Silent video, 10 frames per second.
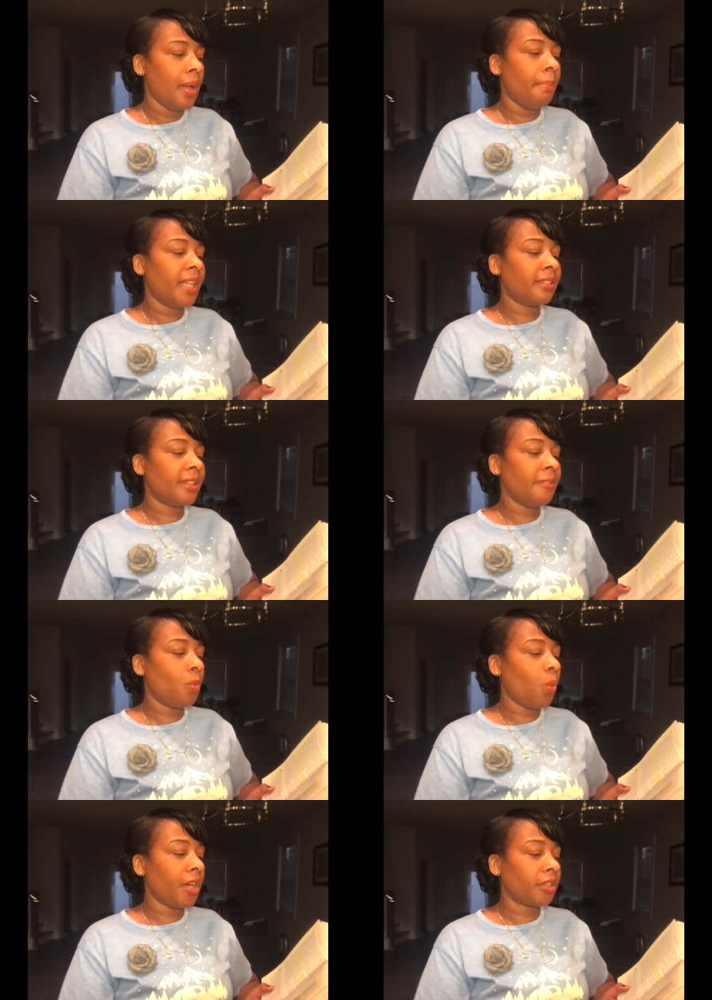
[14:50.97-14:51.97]
Must have
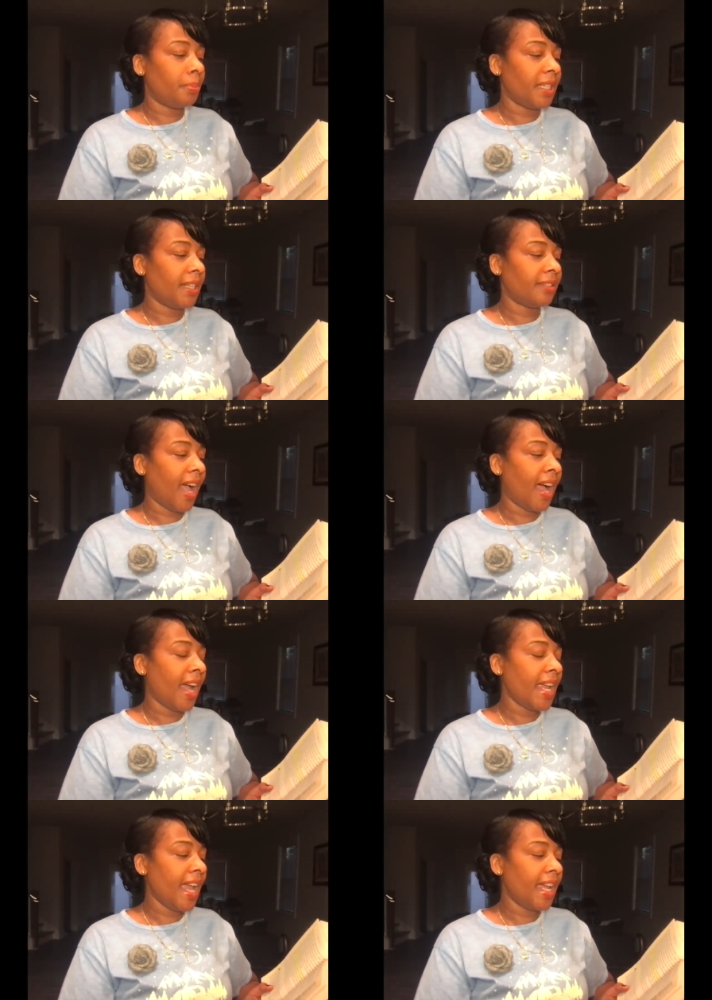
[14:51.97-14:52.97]
worked because
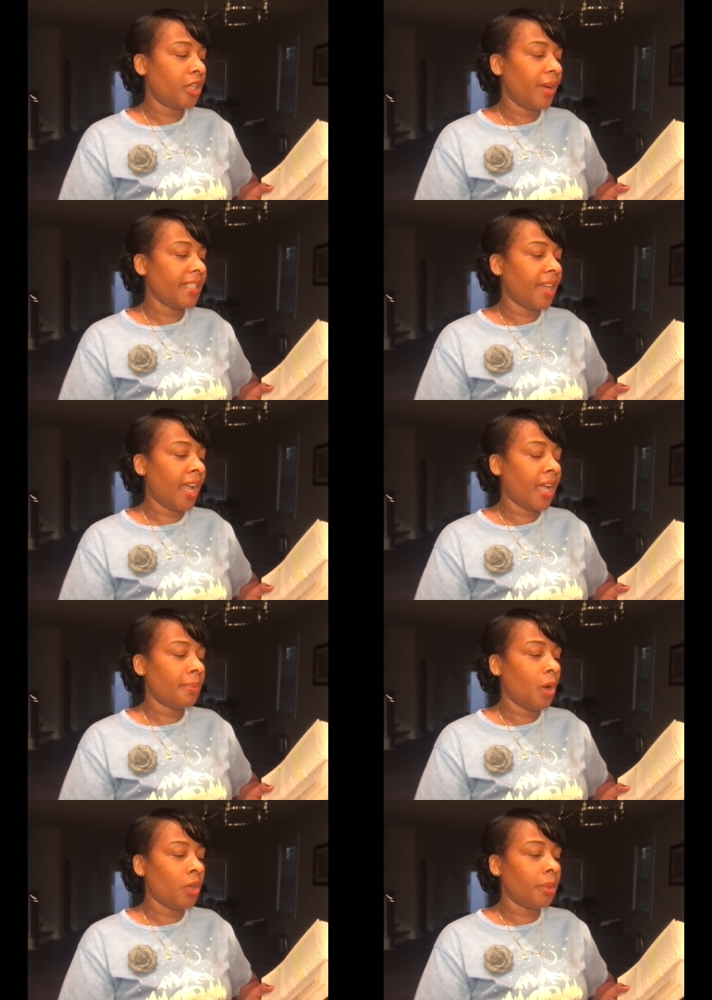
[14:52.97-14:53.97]
I had a great
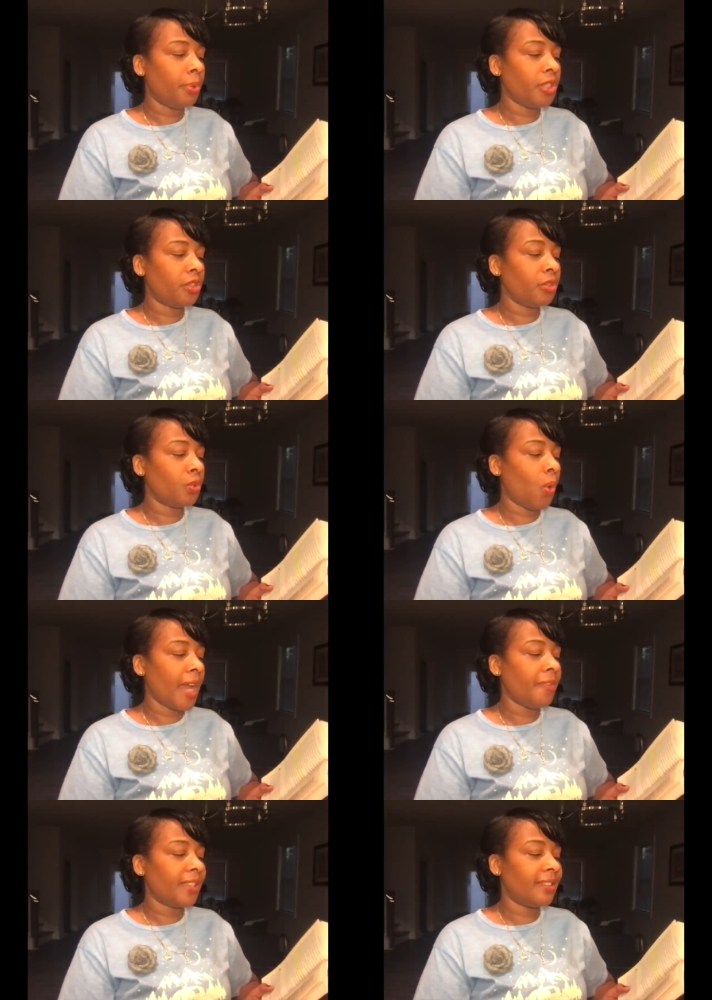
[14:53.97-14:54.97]
time on a preacher's
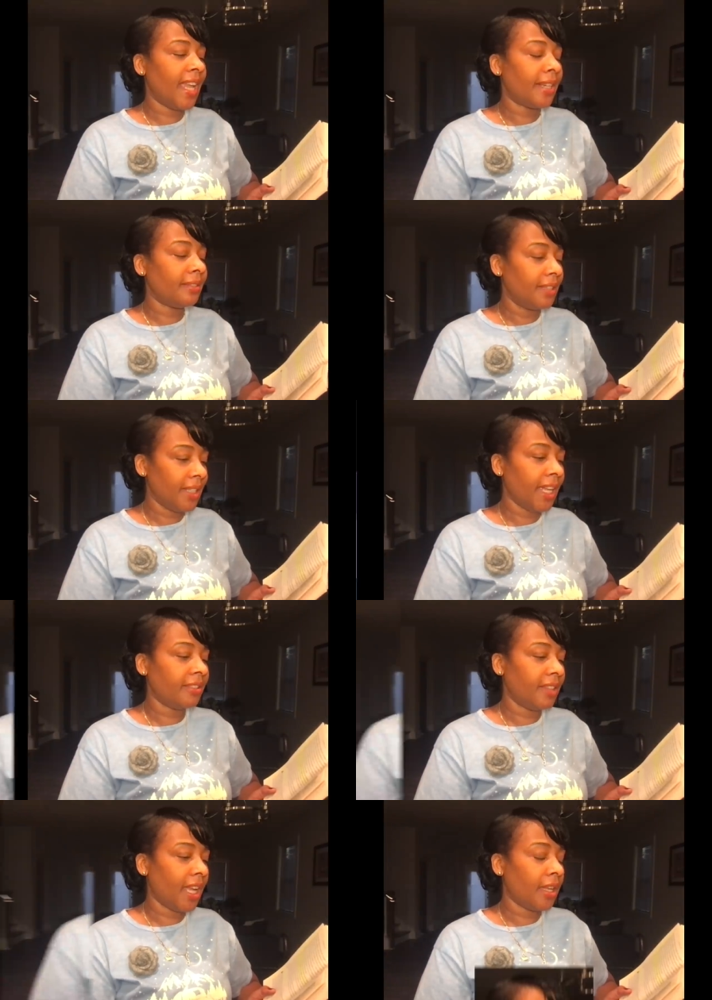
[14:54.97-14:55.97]
wife set the
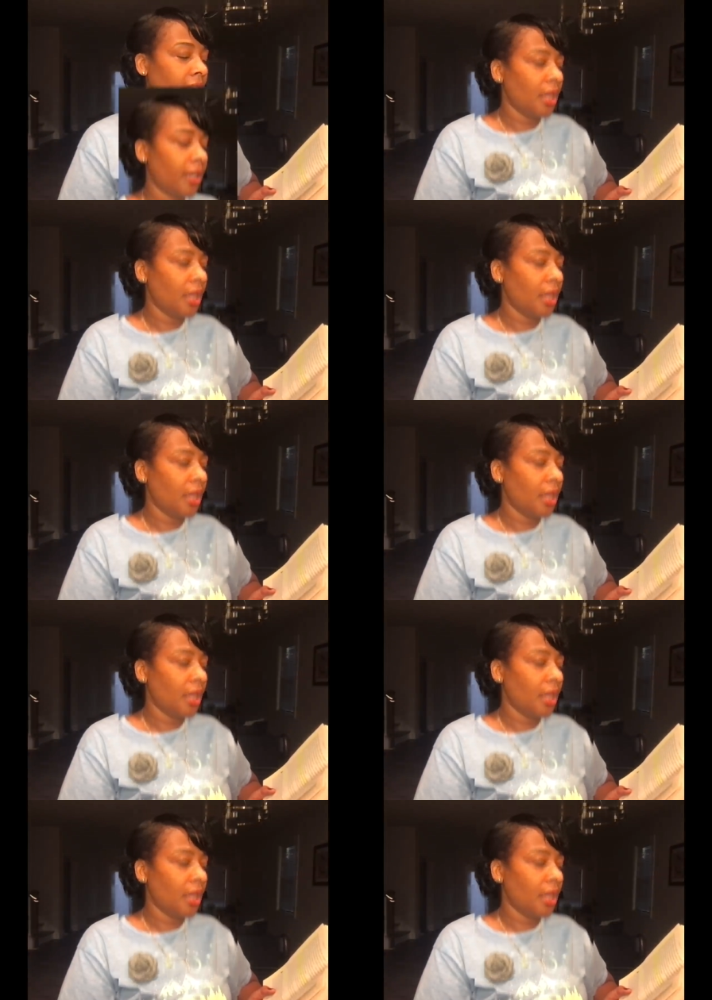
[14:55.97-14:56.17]
next day.